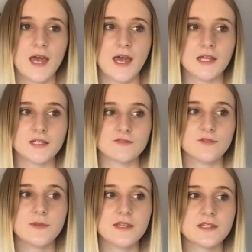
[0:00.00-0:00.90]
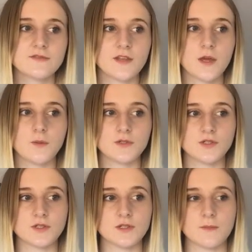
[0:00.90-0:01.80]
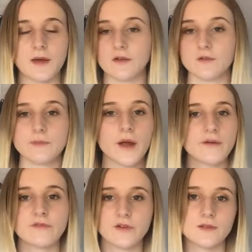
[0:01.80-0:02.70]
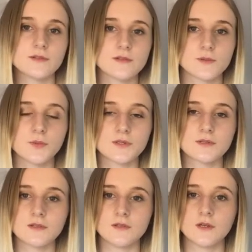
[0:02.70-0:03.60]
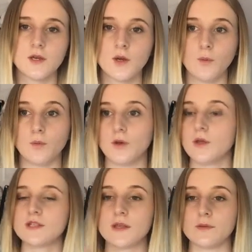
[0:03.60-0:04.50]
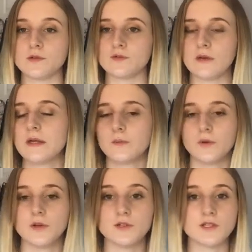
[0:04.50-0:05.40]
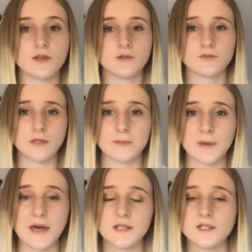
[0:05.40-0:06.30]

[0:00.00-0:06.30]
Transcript: And for me, this video was just a matter of preference. There wasn't one hotel that was great and one hotel that was really bad.